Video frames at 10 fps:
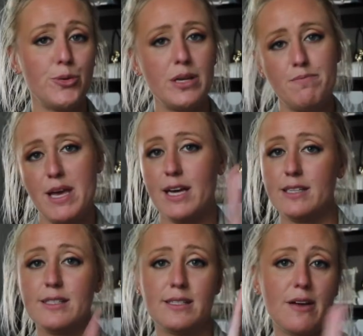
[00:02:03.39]
can pick
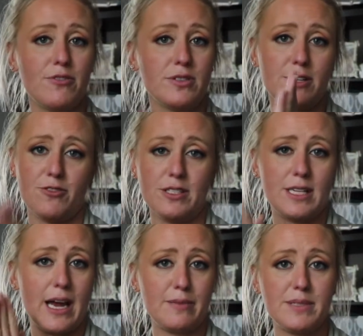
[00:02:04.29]
several different
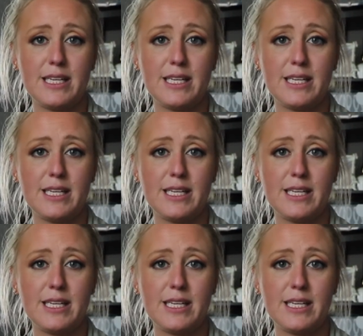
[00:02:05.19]
types.